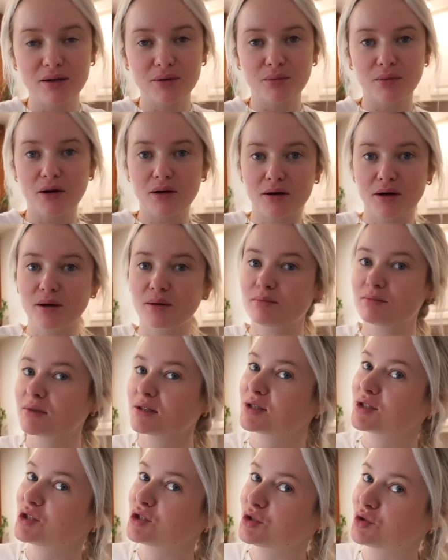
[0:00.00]

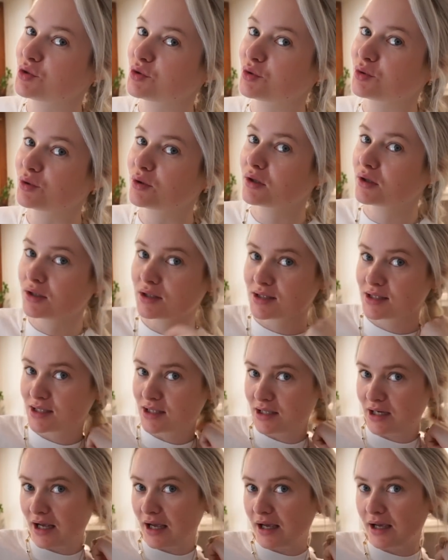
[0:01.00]
Welcome to
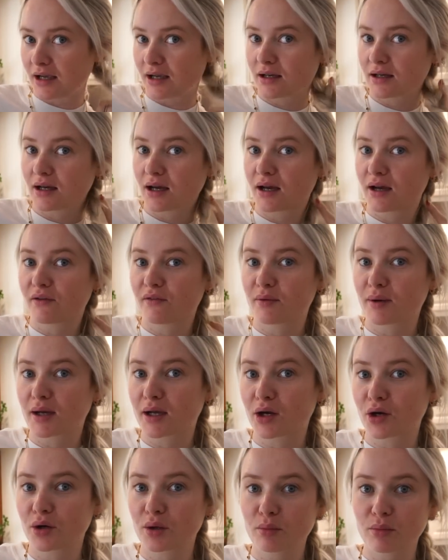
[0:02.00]
today. I have my
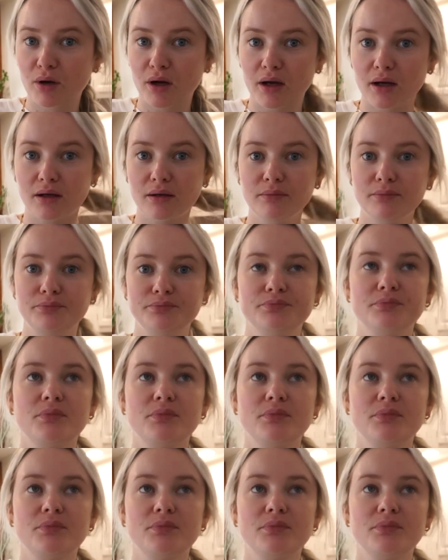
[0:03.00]
hair in a braid,